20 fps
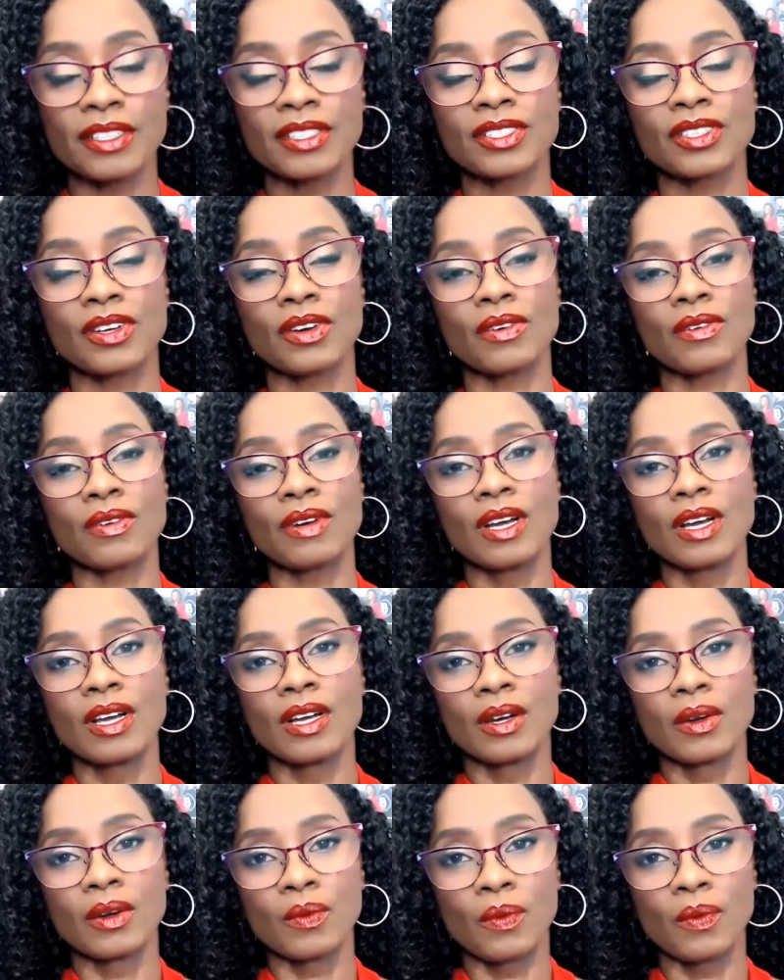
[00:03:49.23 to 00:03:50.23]
So
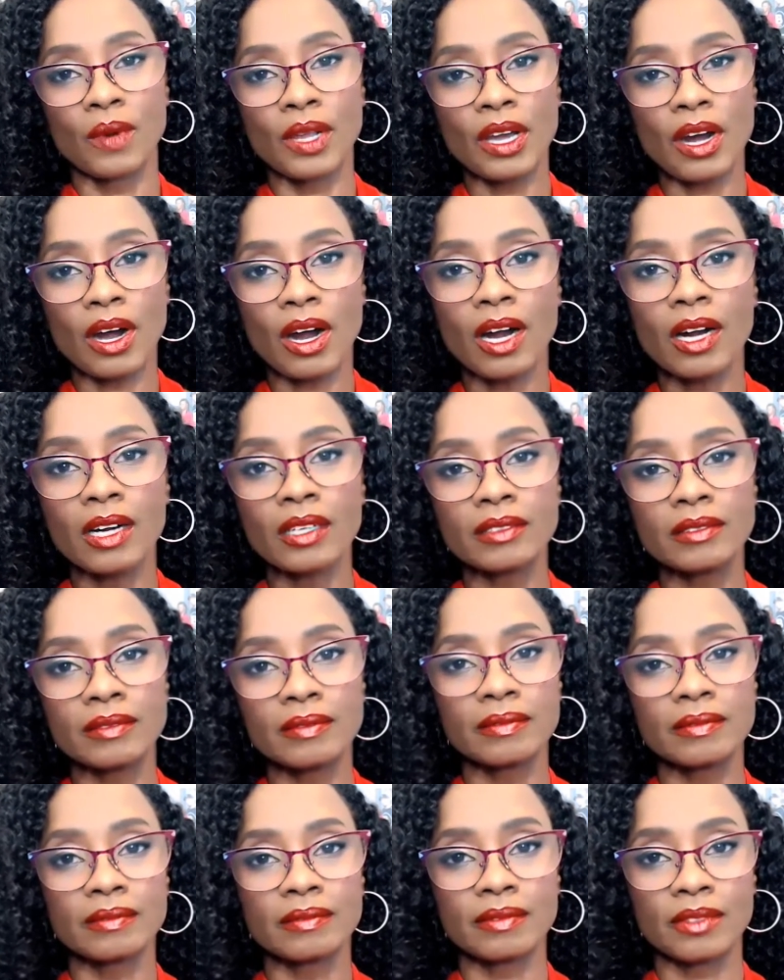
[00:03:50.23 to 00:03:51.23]
we are
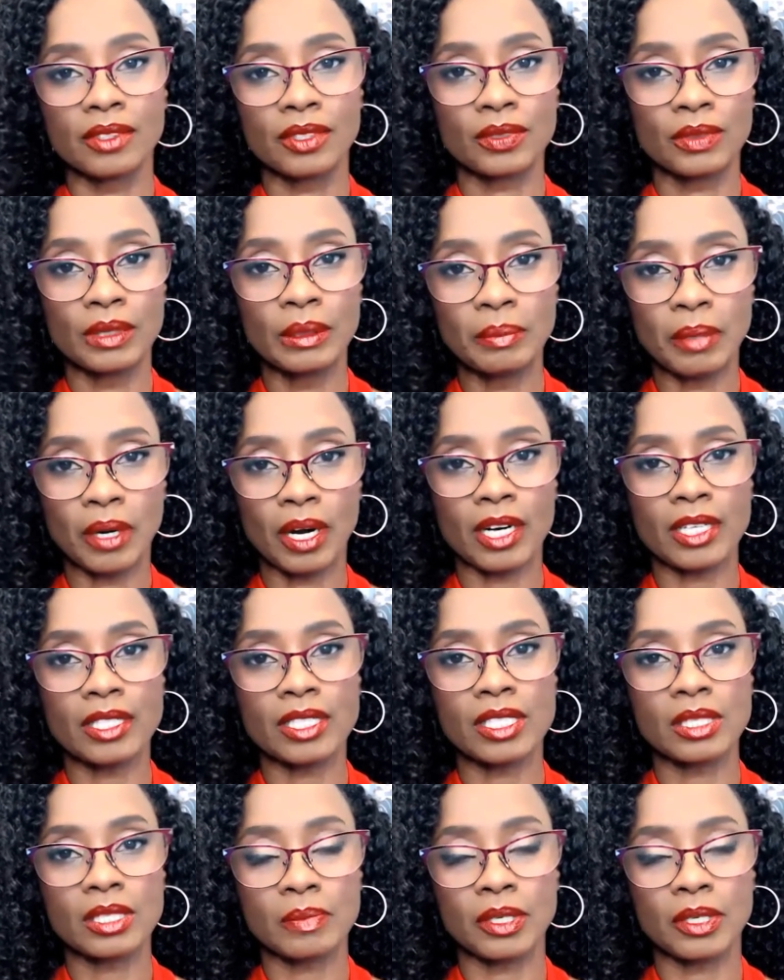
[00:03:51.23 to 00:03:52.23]
three
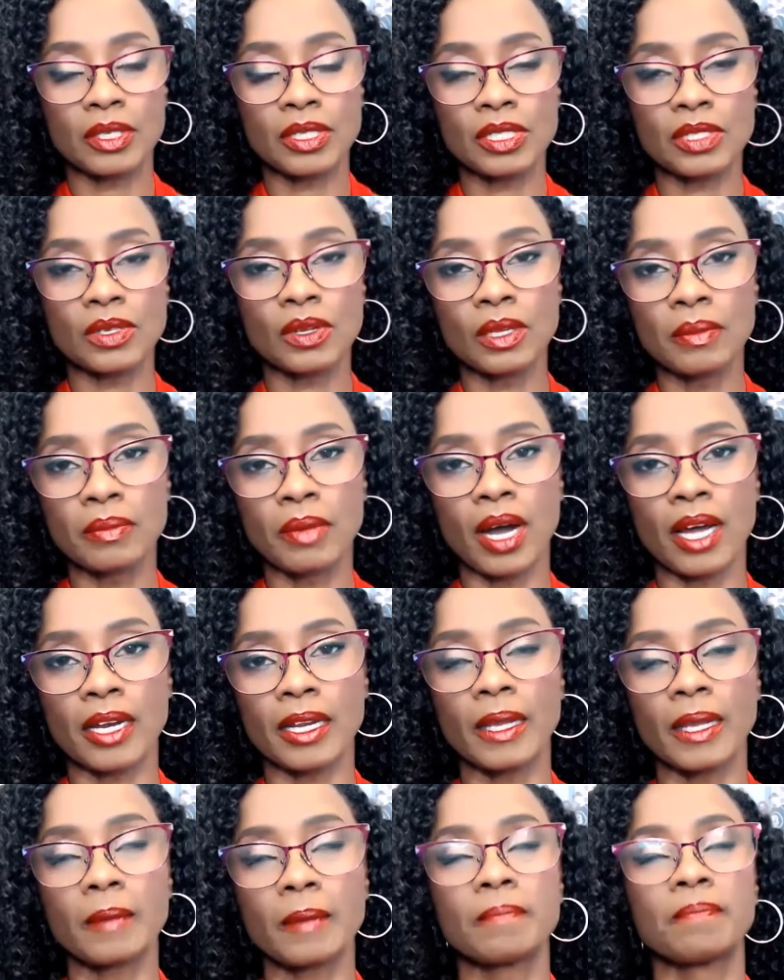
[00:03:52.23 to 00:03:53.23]
parts: spirit, soul, and
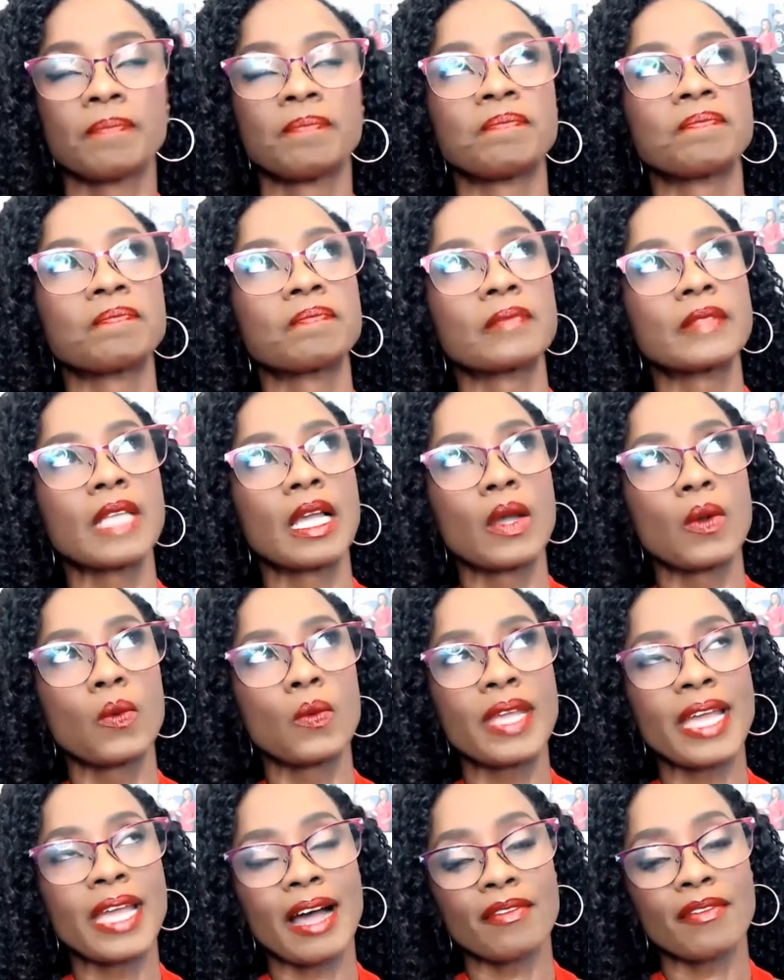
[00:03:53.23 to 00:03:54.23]
body.
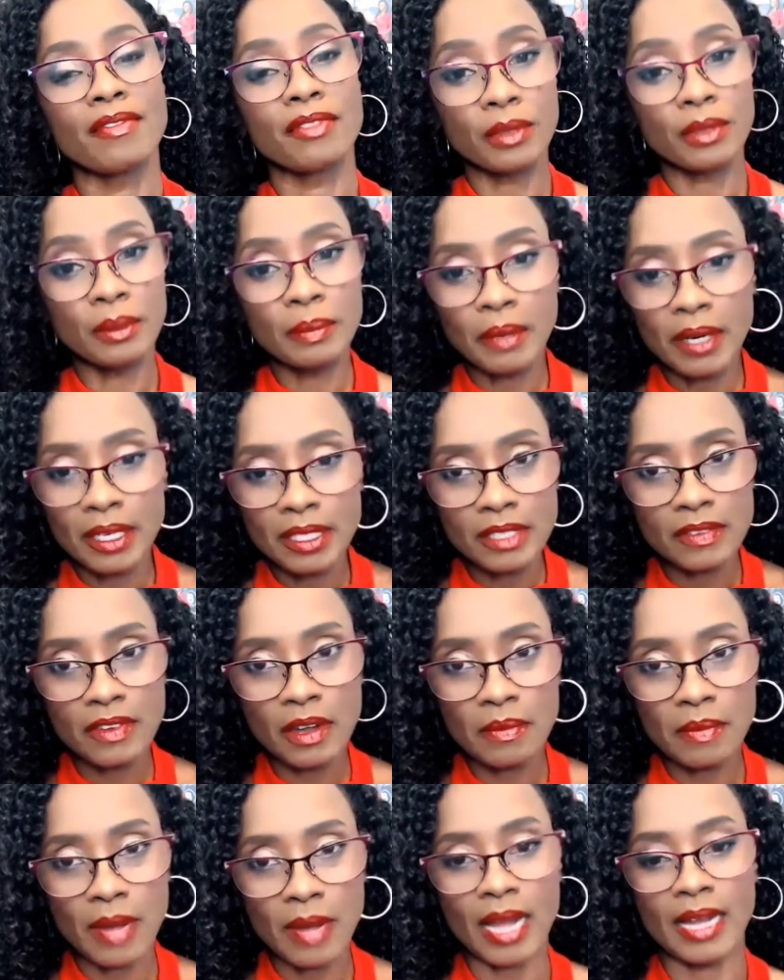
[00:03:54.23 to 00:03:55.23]
We have three parts of
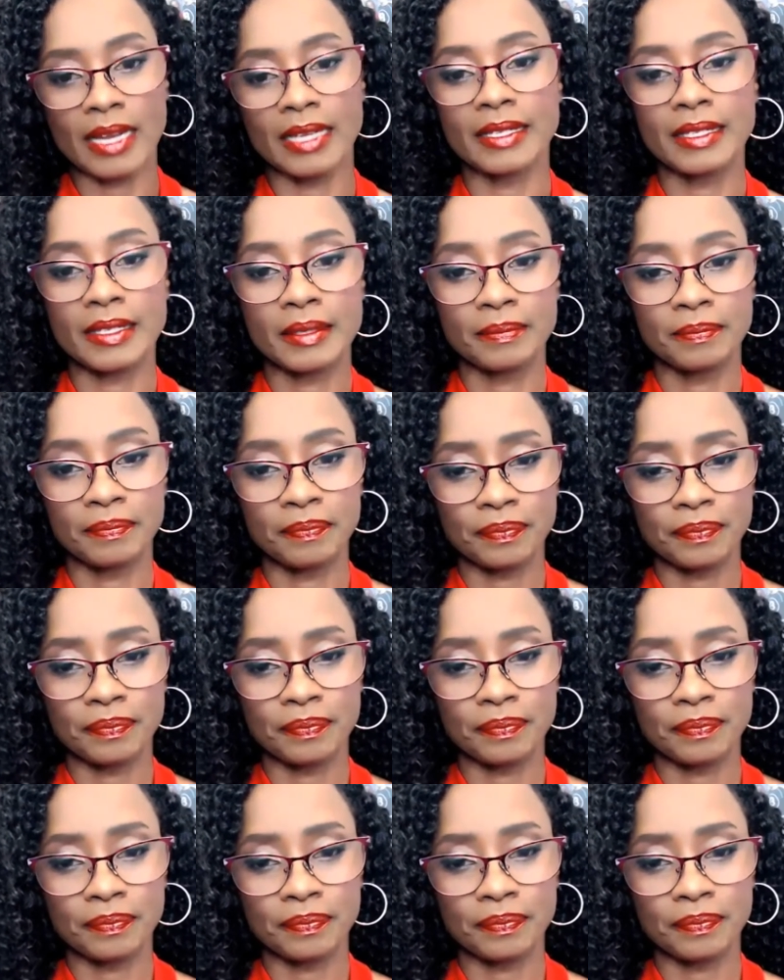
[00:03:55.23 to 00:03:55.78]
our mind,